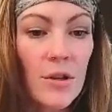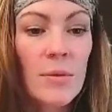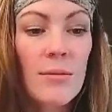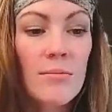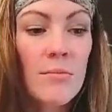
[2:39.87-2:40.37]
going to
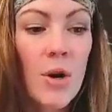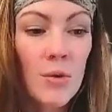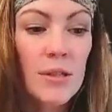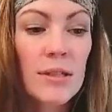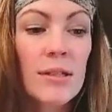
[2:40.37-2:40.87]
be the
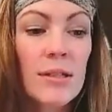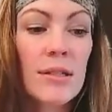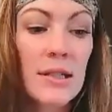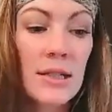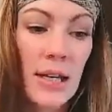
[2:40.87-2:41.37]
most
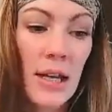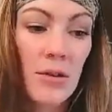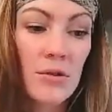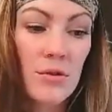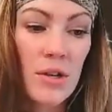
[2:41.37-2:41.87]

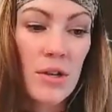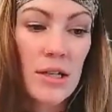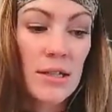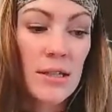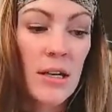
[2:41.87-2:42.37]
detailed
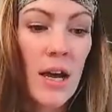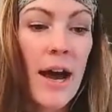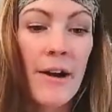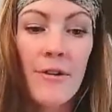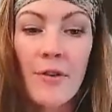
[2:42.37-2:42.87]
trees
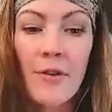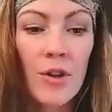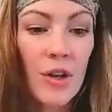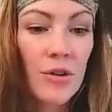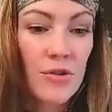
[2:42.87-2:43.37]
out of
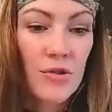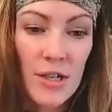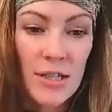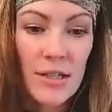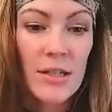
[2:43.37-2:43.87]
all the other
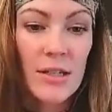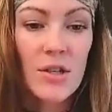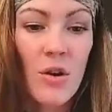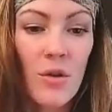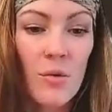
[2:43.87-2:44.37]
trees.
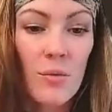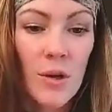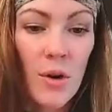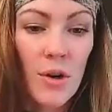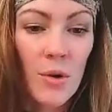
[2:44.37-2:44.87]
So
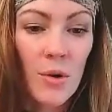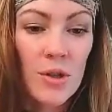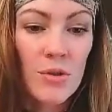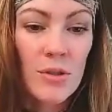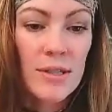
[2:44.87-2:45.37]
we are going
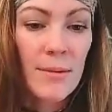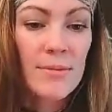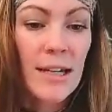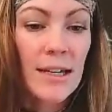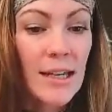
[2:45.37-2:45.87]
to do the same
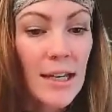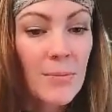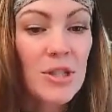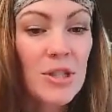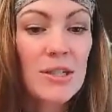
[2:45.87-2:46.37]
technique,
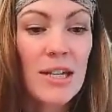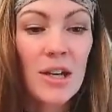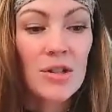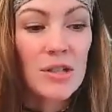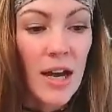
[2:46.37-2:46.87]
but just
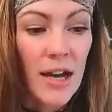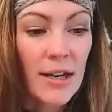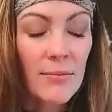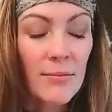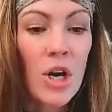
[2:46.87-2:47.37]
take your
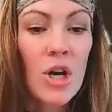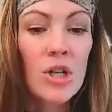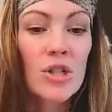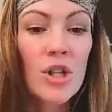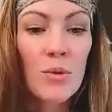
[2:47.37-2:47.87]
time,
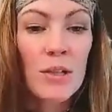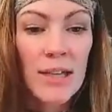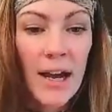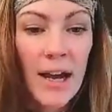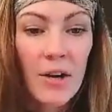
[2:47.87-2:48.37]
slow it
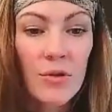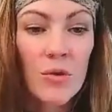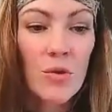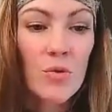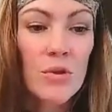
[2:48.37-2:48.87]

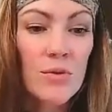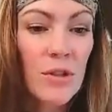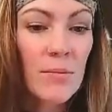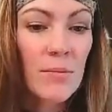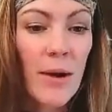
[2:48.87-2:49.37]
down. Just
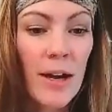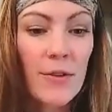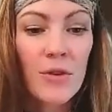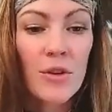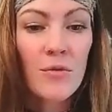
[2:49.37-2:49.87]
really be
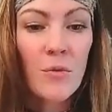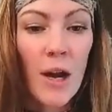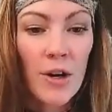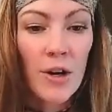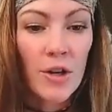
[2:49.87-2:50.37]
mindful of
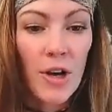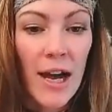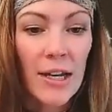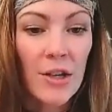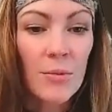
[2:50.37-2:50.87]
where you're
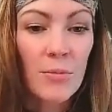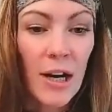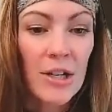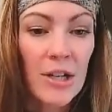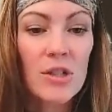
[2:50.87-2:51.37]
adding your
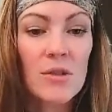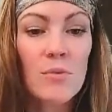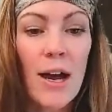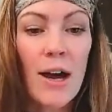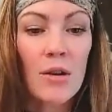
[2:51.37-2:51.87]
branches,
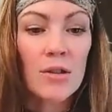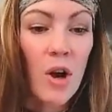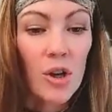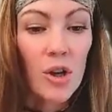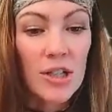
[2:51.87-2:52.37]
how
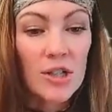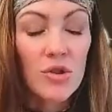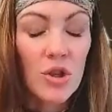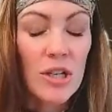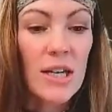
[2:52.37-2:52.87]
tall each
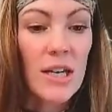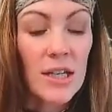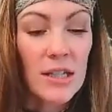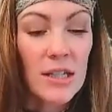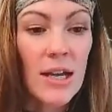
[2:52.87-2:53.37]
tree
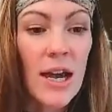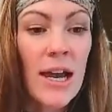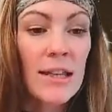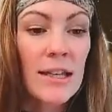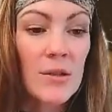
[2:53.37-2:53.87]
is.
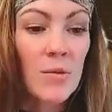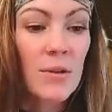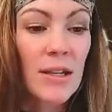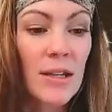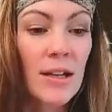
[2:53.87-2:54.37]
These will
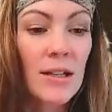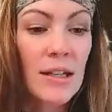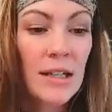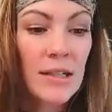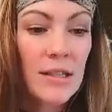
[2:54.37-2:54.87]
be the
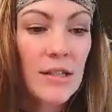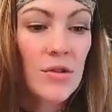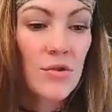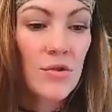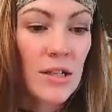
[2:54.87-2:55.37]
cleanest
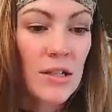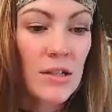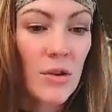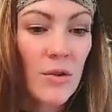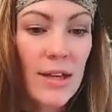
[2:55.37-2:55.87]
trees.
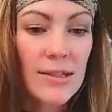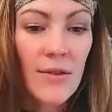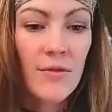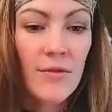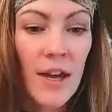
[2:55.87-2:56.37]
So that
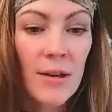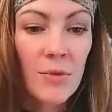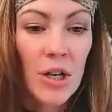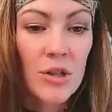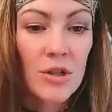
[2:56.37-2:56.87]
same fan
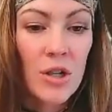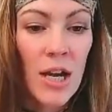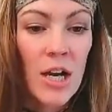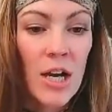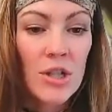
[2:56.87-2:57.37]
brush,
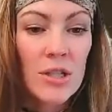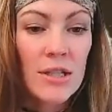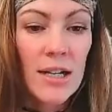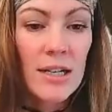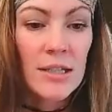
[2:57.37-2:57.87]
just
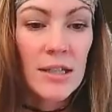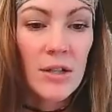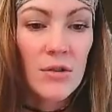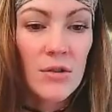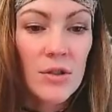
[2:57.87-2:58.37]
nice
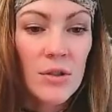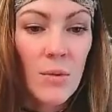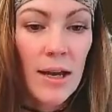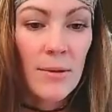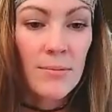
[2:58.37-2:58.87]
little
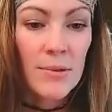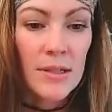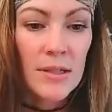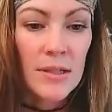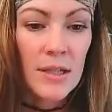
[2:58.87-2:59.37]

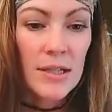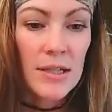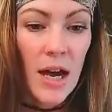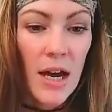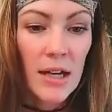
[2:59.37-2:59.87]
swipes to the
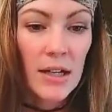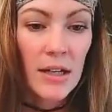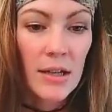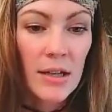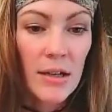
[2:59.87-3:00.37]

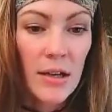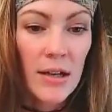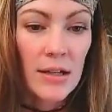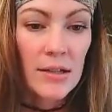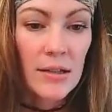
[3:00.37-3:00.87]
side,
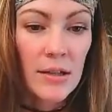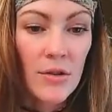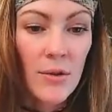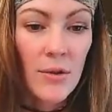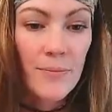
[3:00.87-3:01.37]
nice
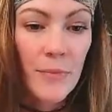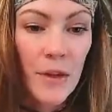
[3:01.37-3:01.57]
little